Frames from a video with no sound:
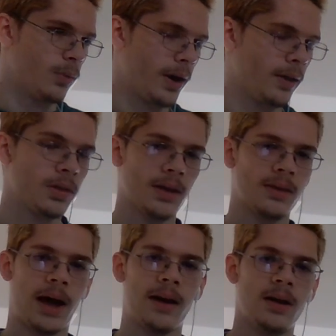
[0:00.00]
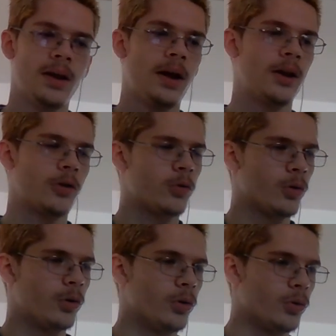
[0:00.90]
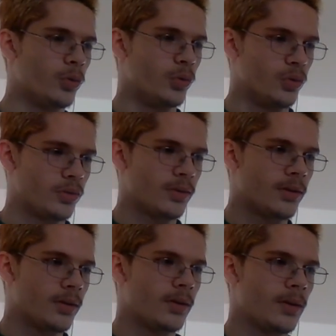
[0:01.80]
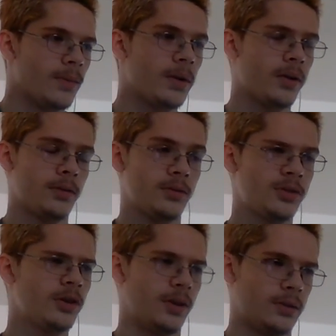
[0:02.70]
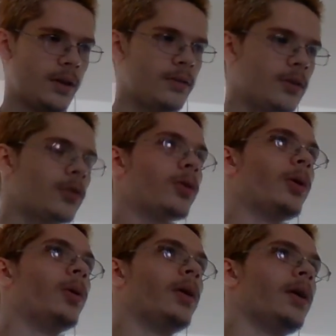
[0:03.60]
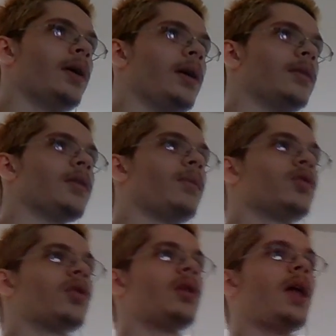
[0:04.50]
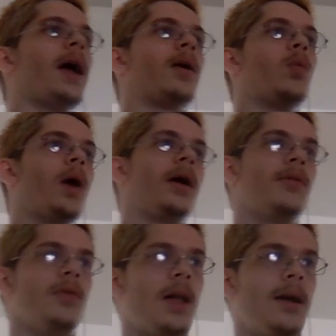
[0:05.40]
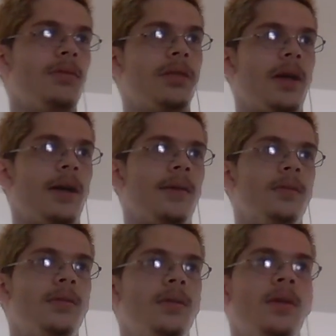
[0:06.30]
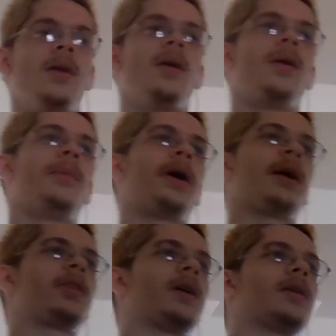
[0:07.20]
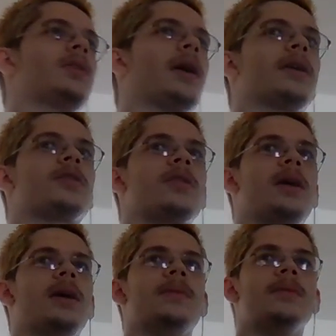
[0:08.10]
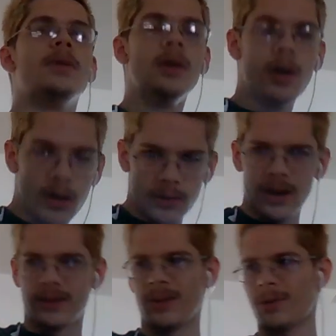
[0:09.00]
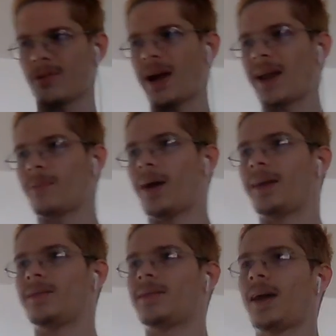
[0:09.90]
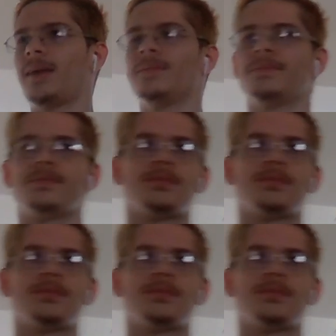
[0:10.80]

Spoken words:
Why do you think that it accrues? Because sure, it does accrue in some sort of like way of life things, but I think largely a democratic mindset,